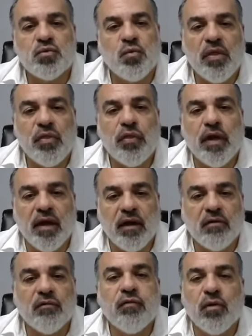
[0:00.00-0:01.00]
one
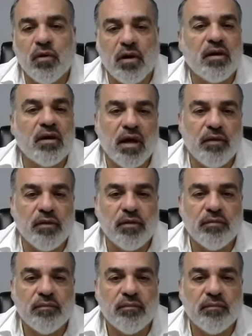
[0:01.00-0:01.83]
thing for another.